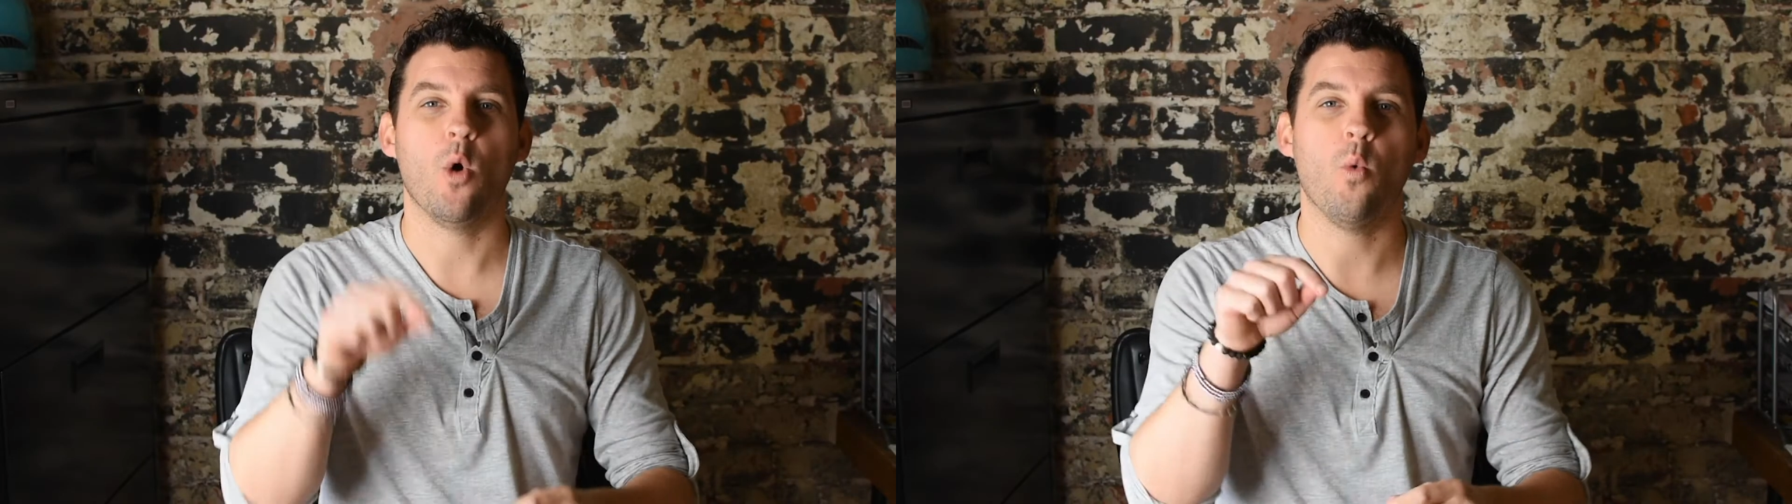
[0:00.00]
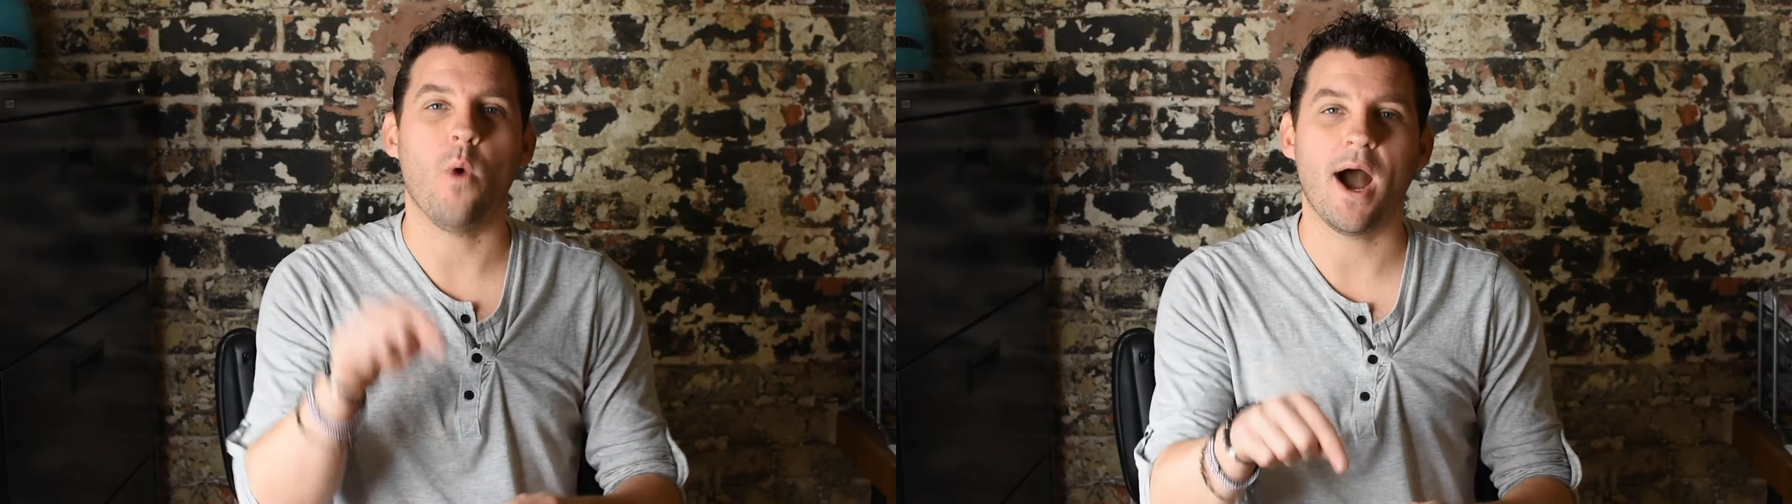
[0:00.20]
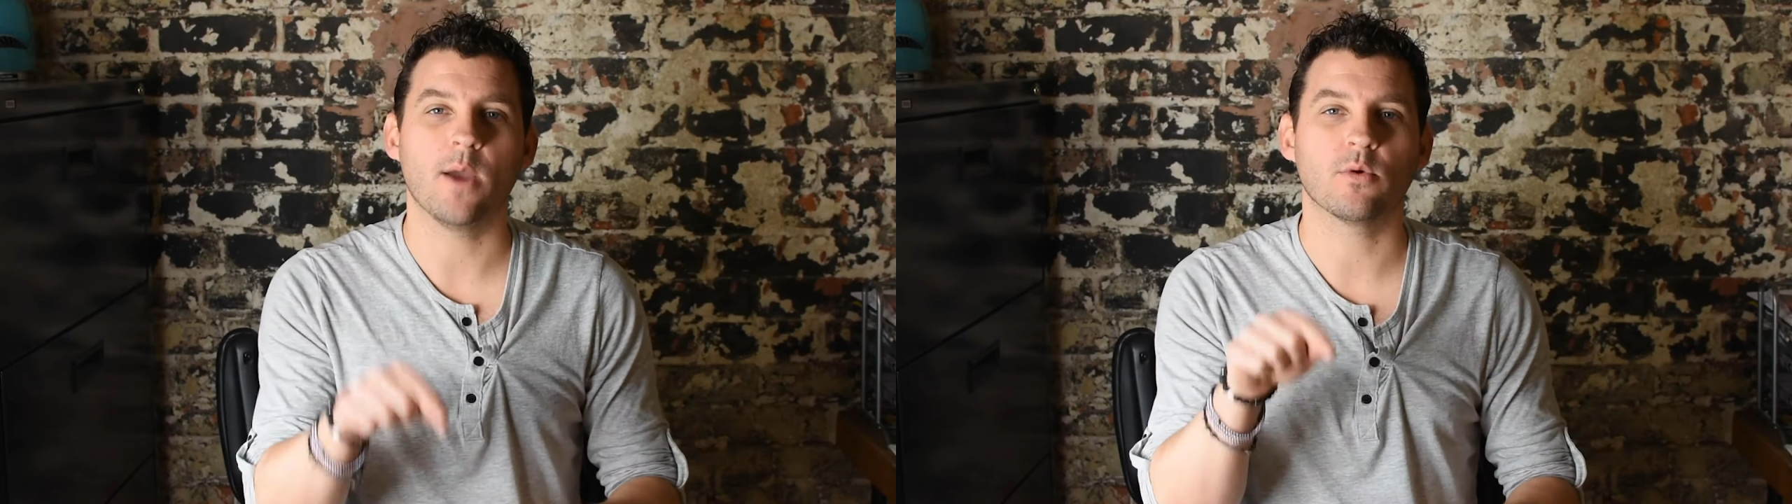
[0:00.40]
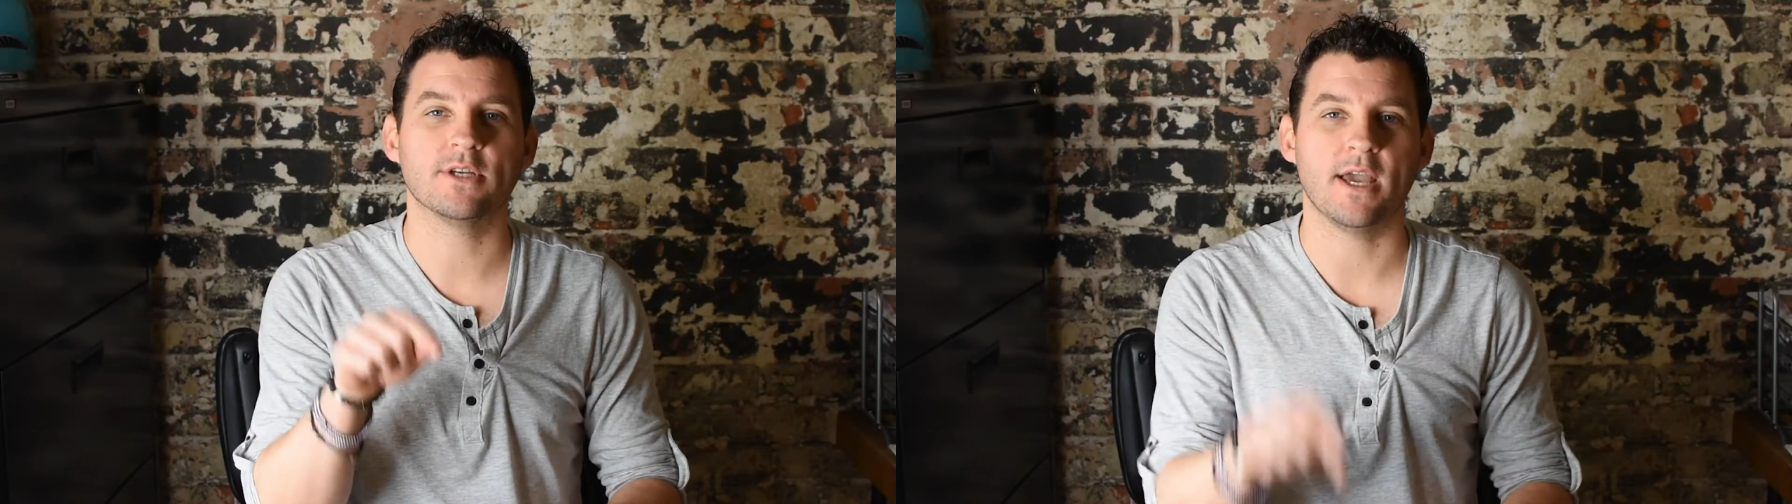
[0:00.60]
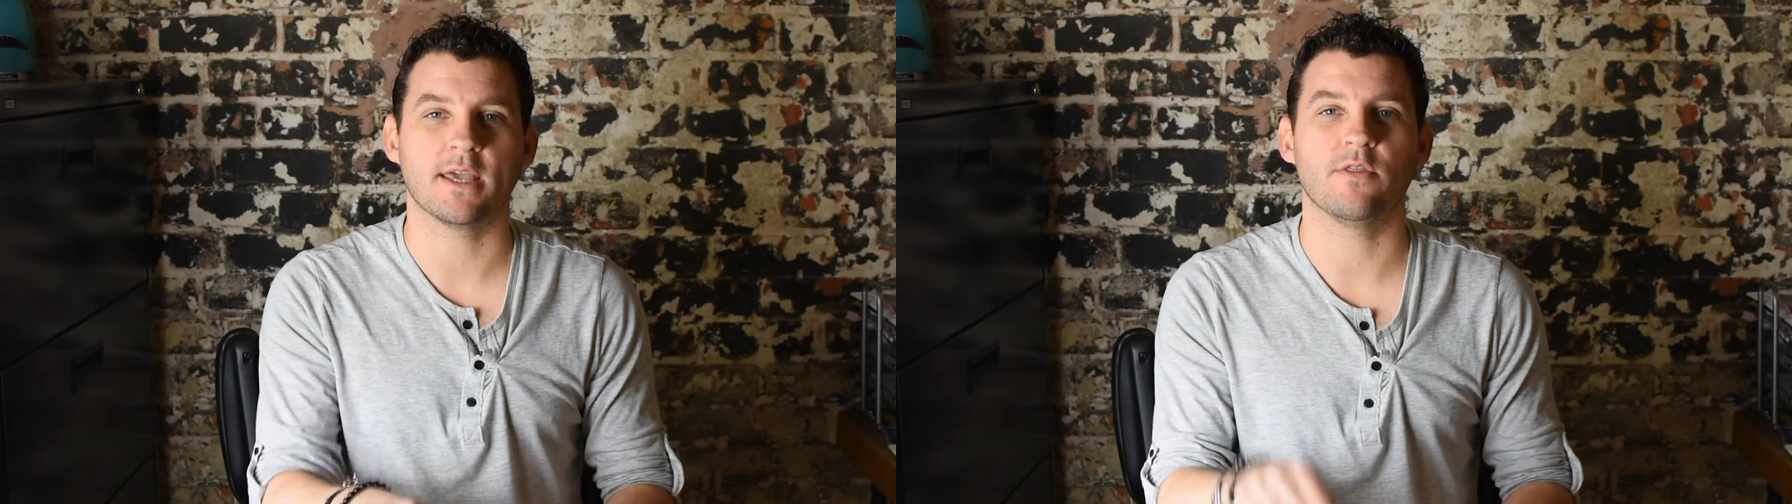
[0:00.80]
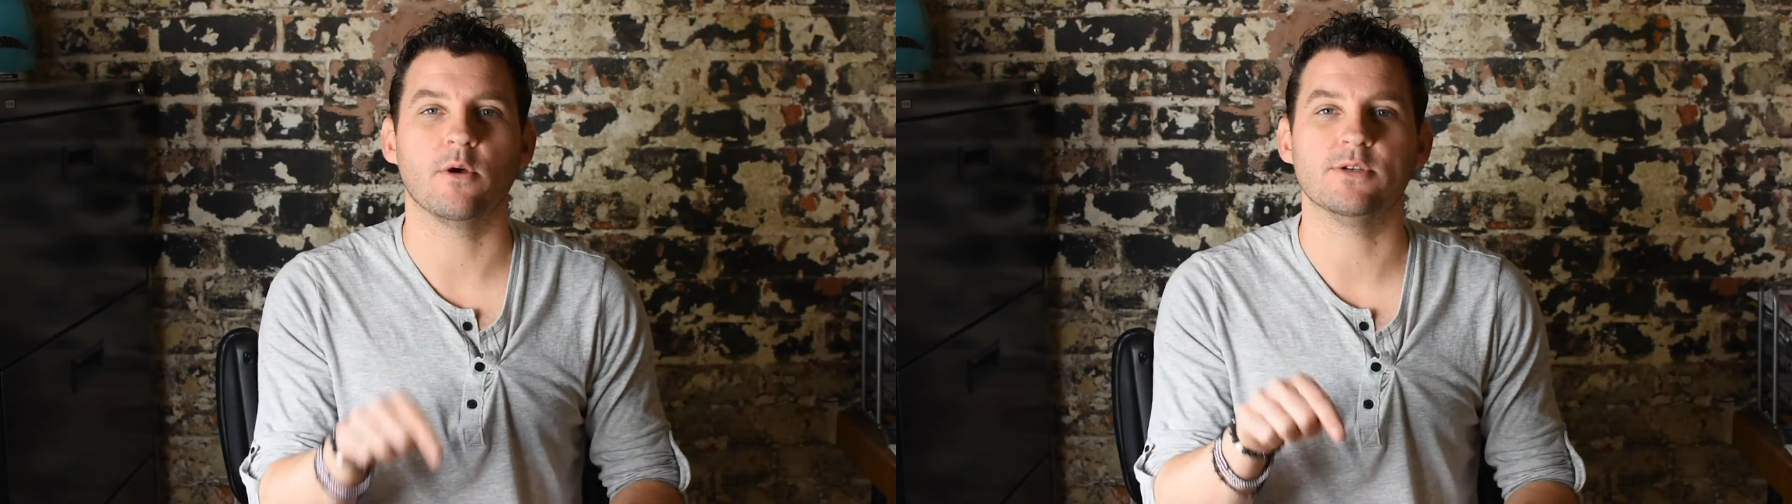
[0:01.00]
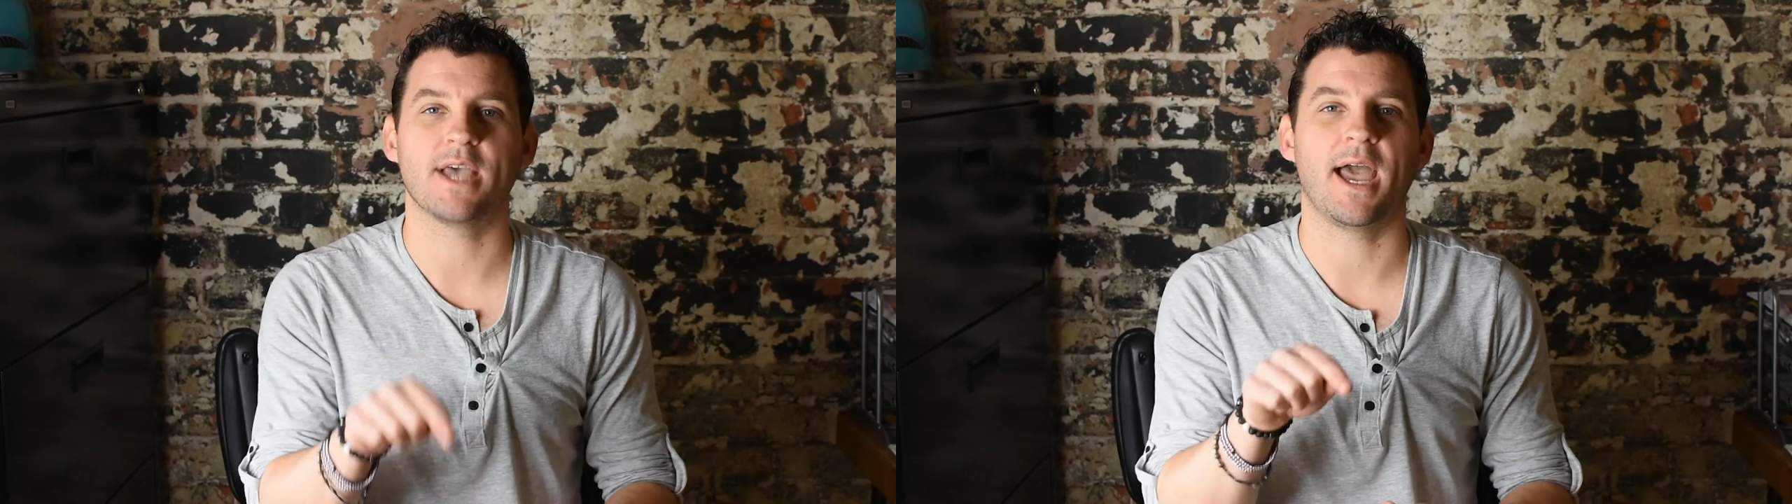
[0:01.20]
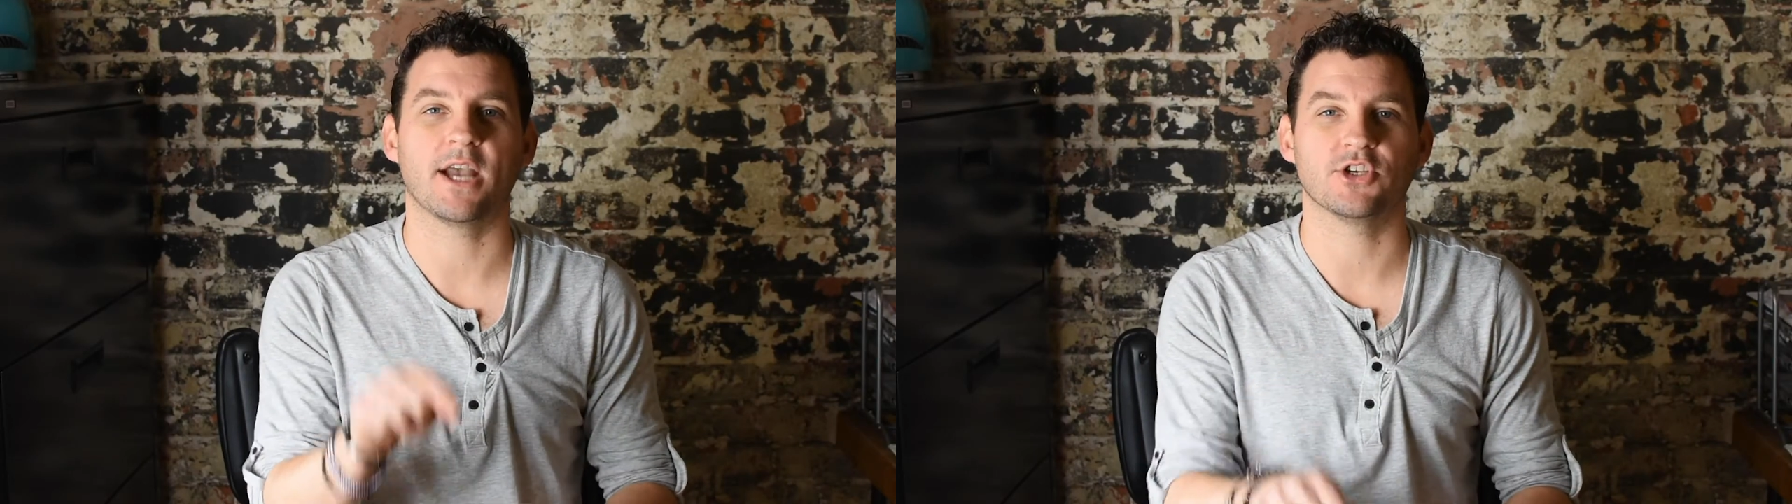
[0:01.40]
why we're taking those
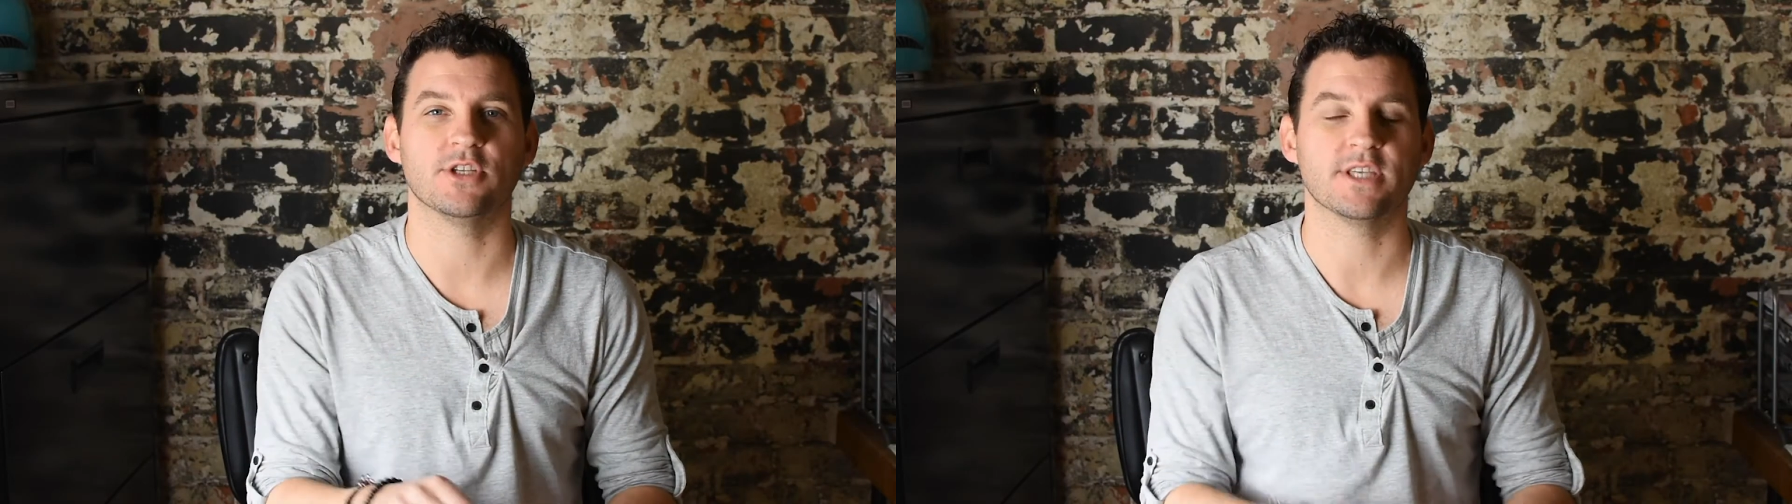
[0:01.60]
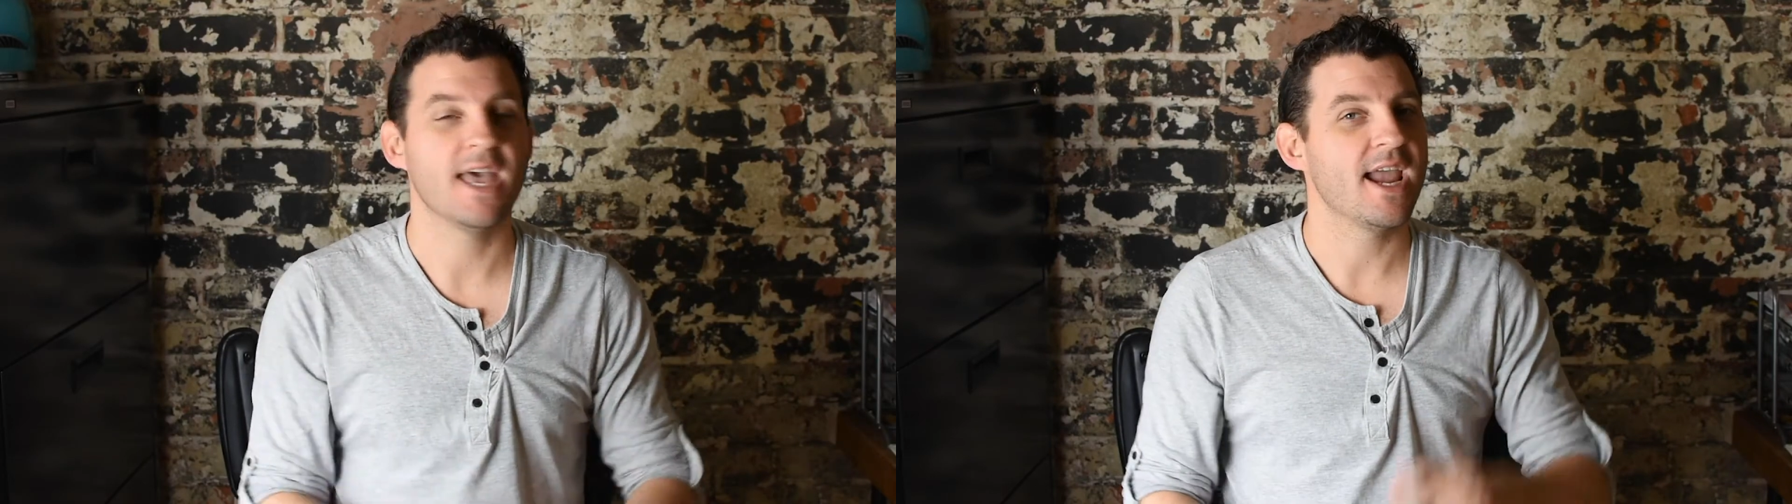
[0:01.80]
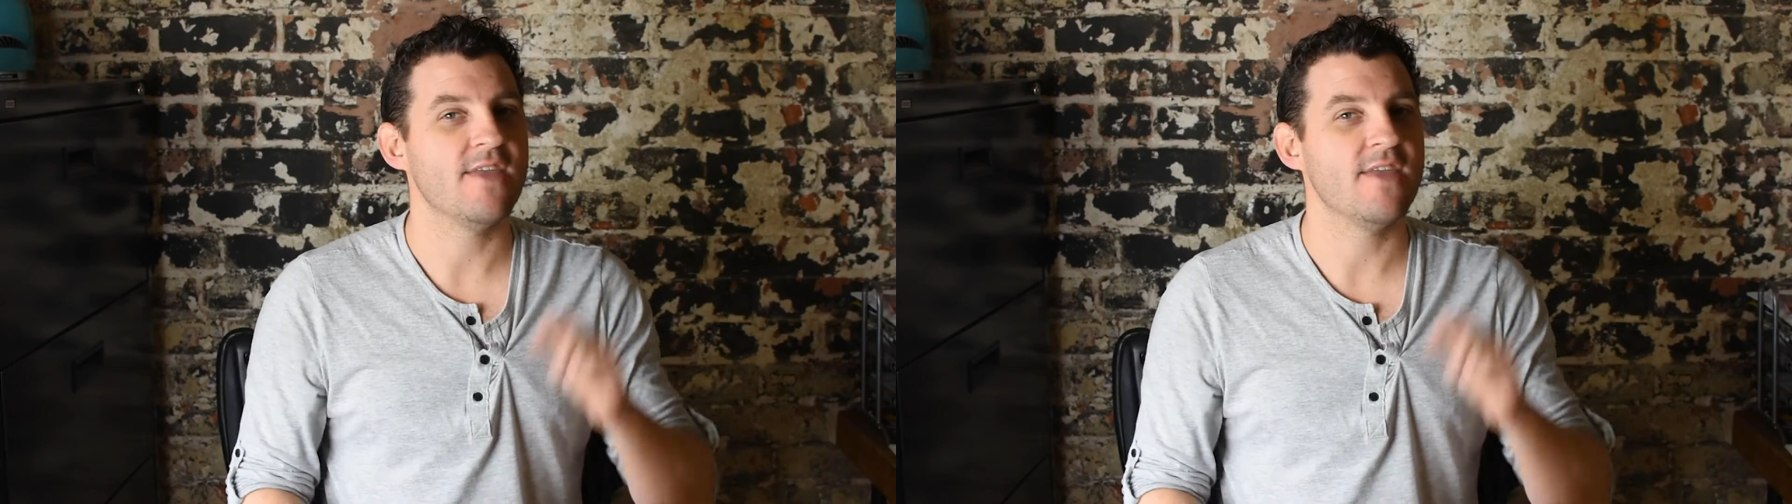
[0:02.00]
actions.